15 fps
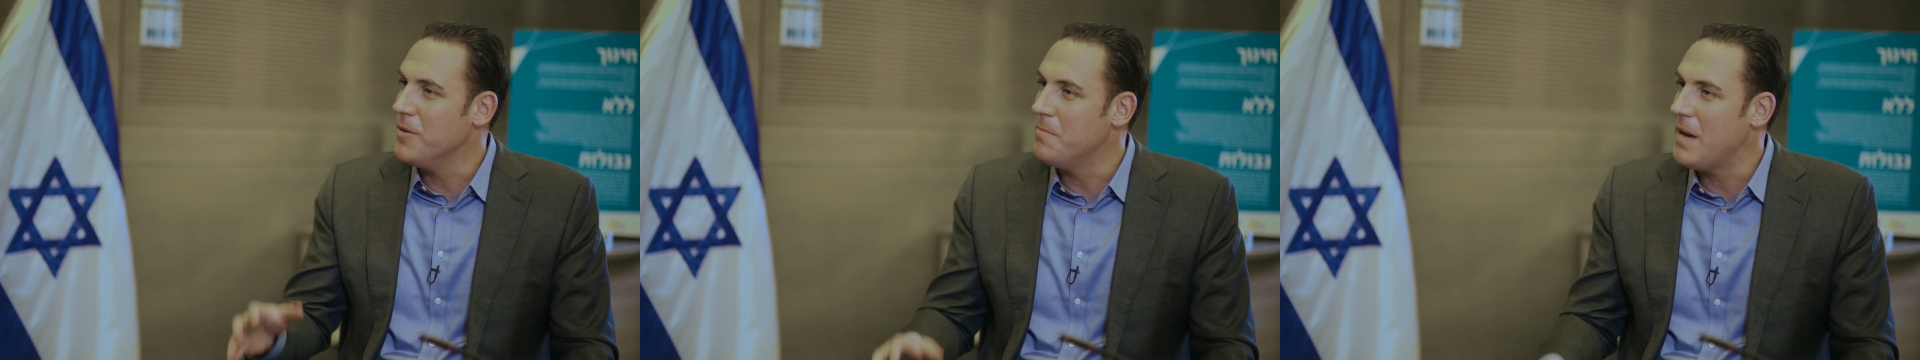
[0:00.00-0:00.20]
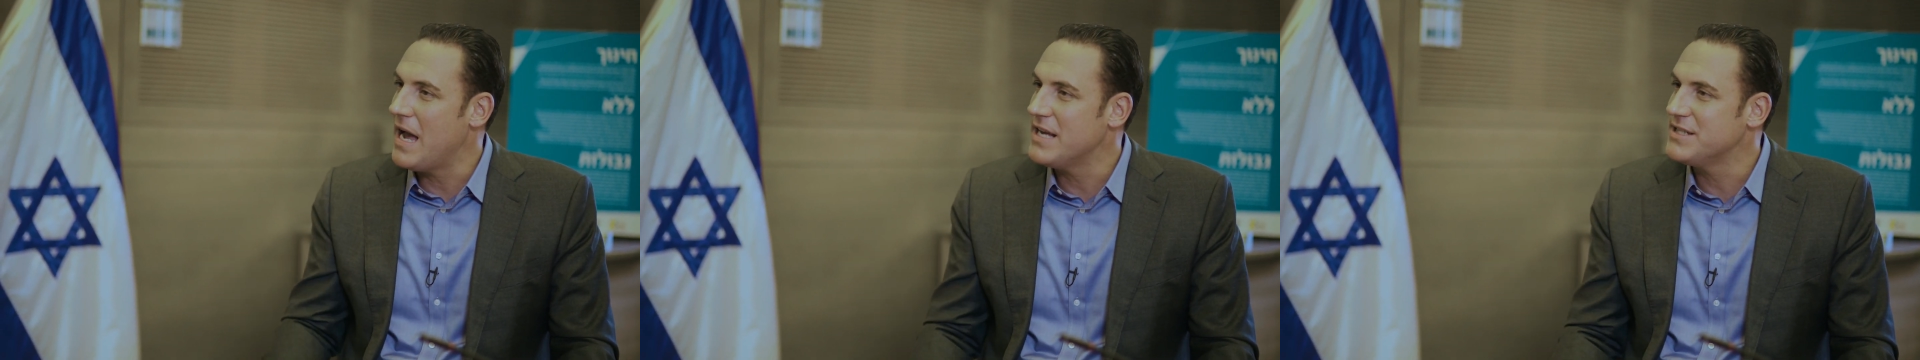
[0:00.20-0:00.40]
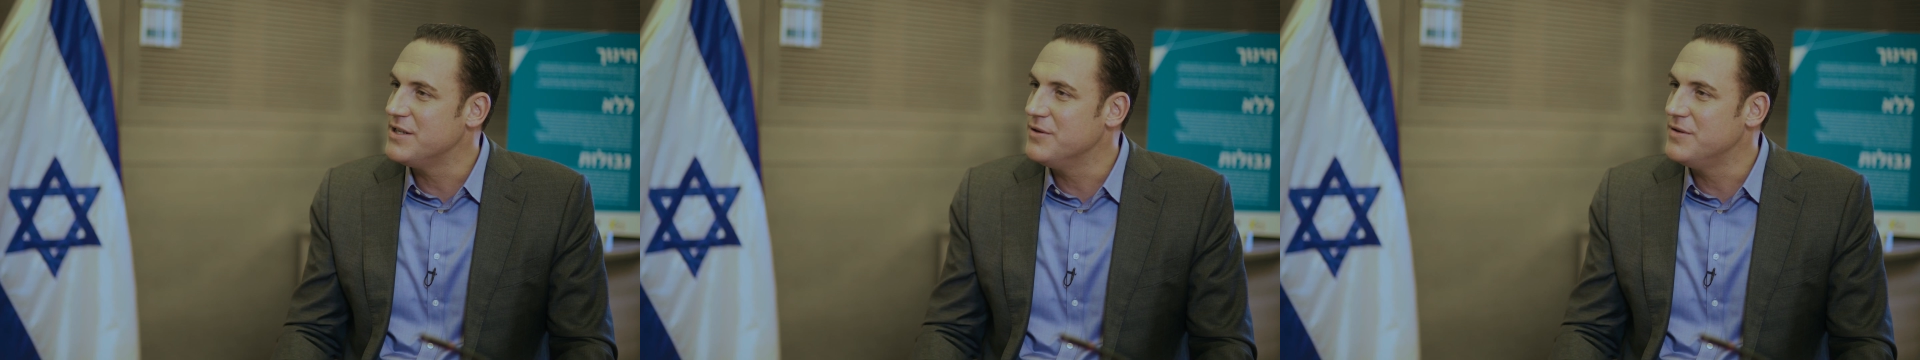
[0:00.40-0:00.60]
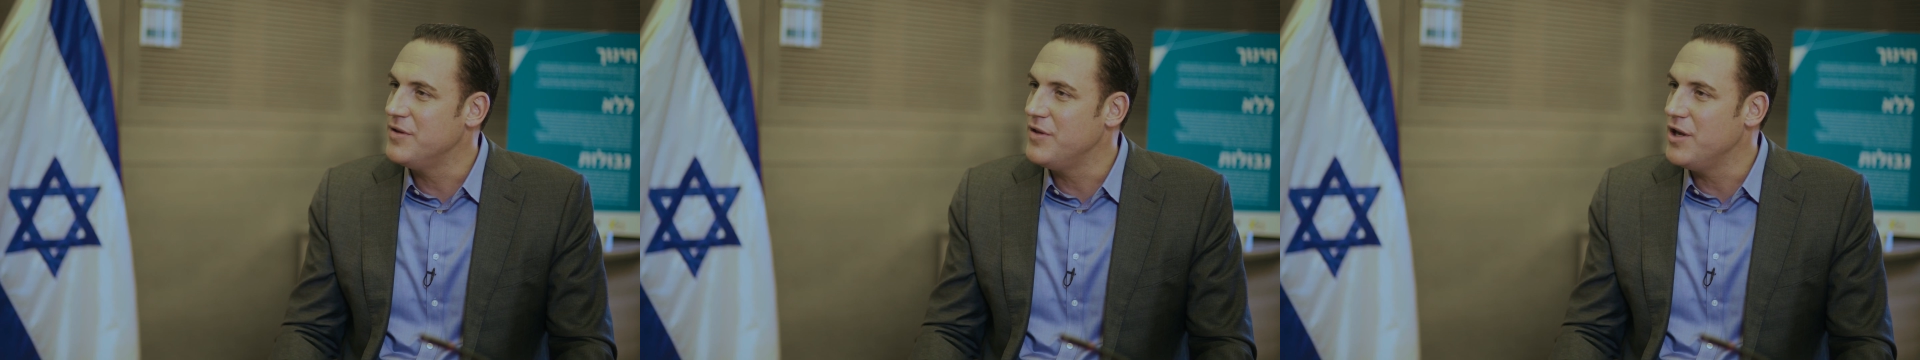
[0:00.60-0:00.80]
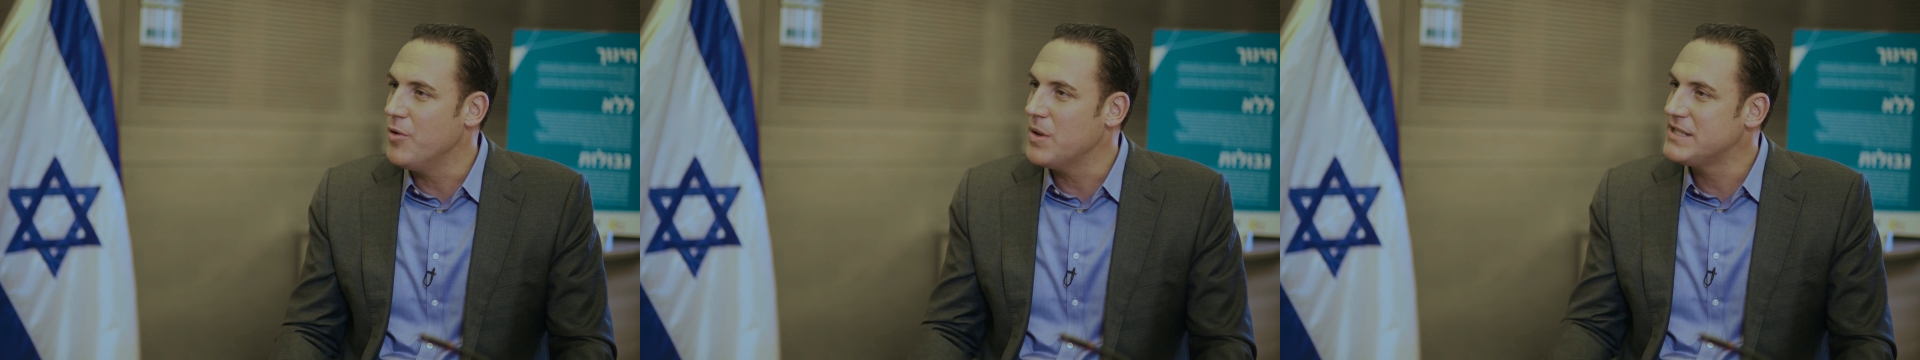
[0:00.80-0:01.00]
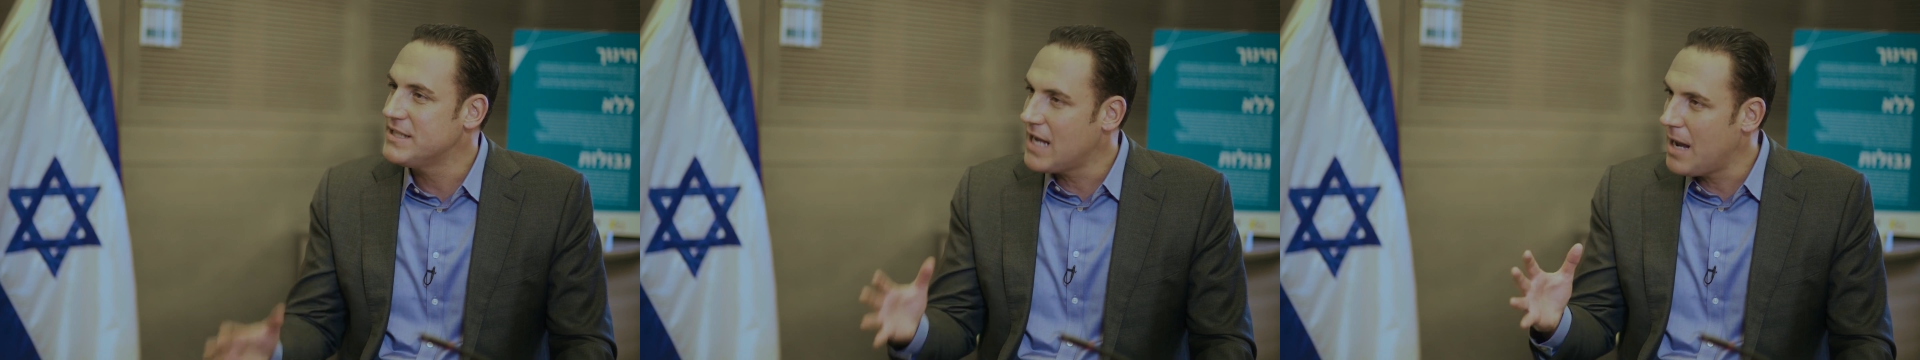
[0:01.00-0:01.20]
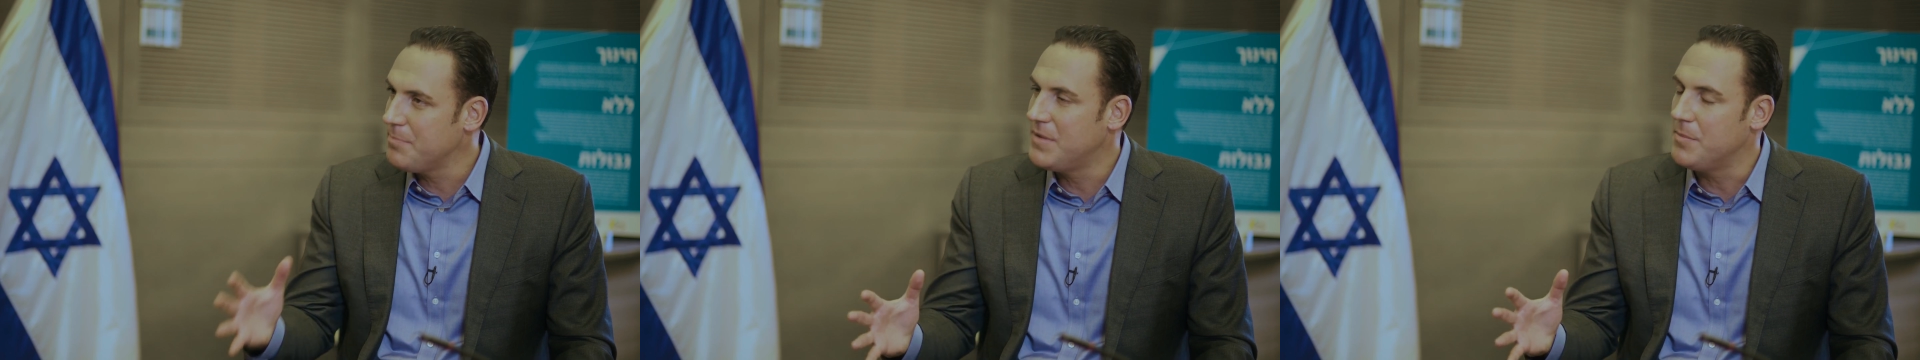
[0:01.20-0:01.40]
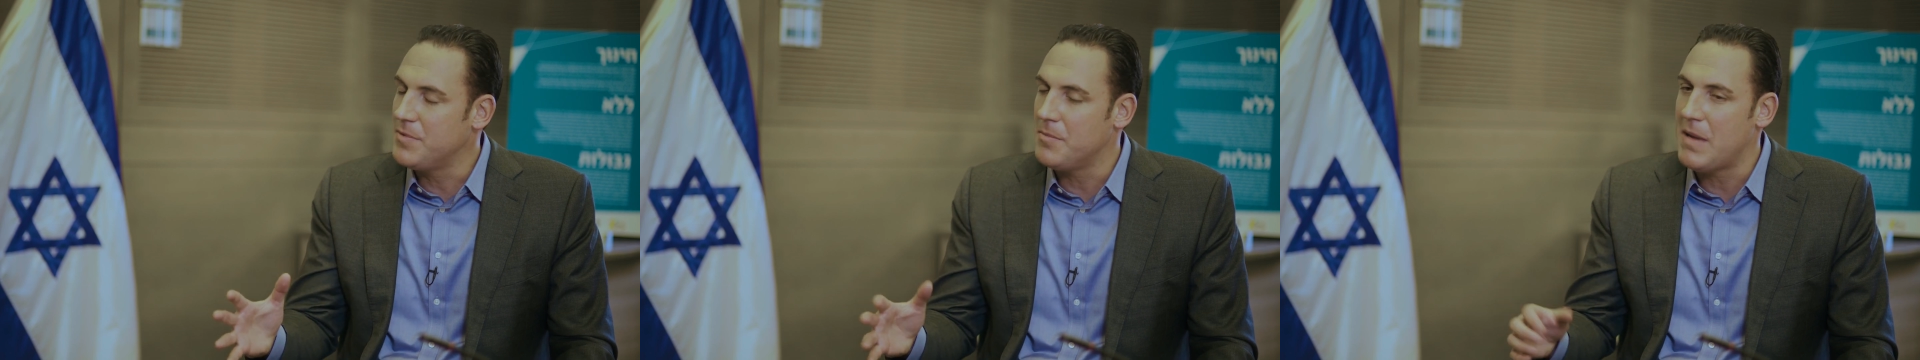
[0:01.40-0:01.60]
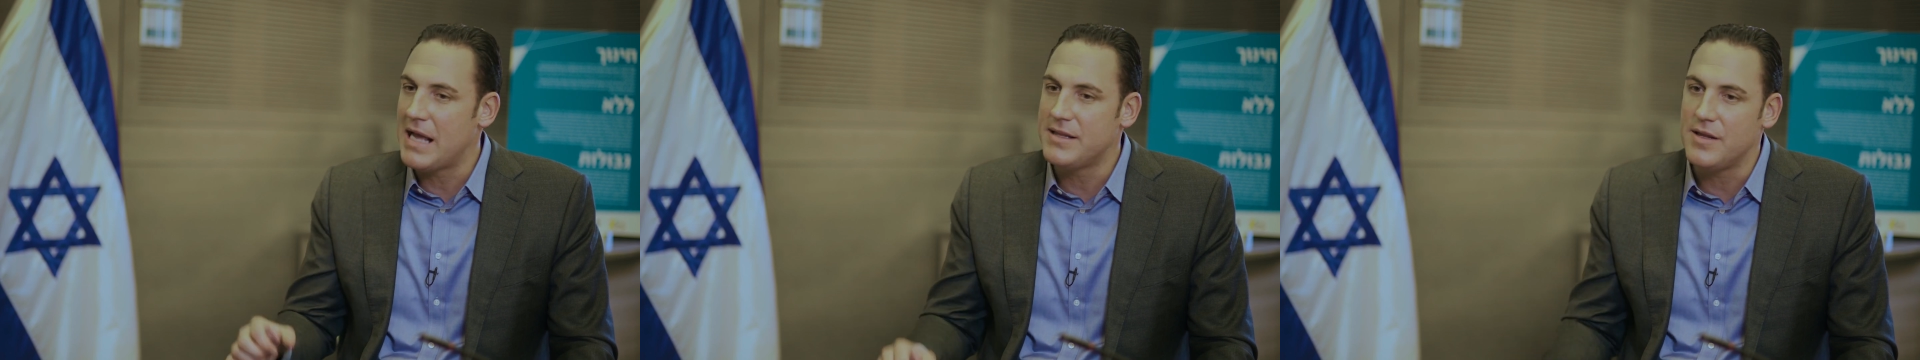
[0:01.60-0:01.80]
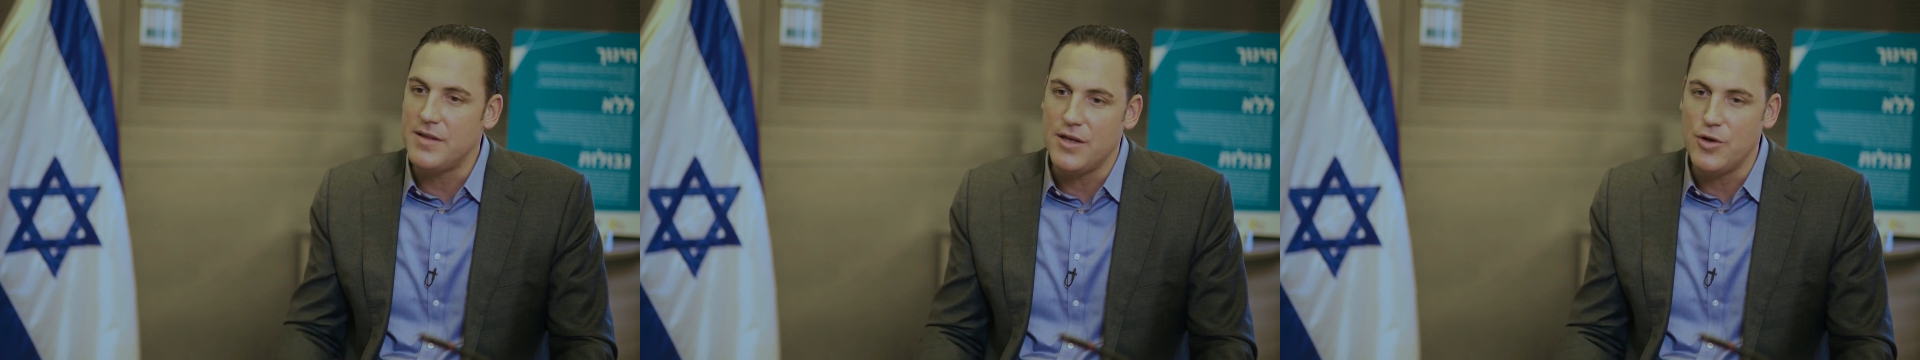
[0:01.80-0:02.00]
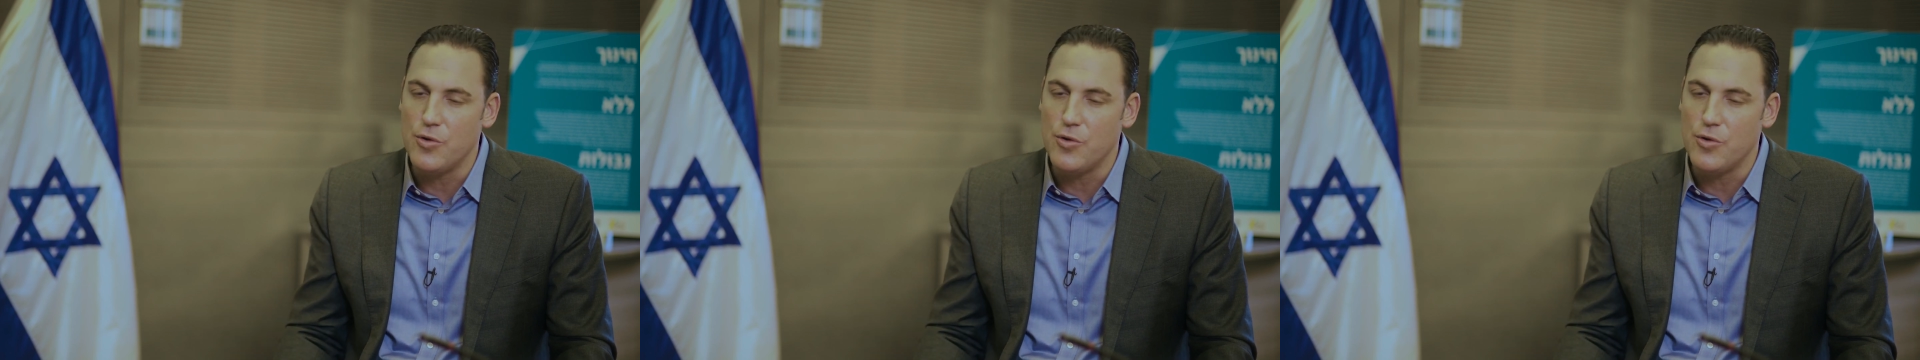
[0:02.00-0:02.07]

ambassador to the U.S., top diplomat to the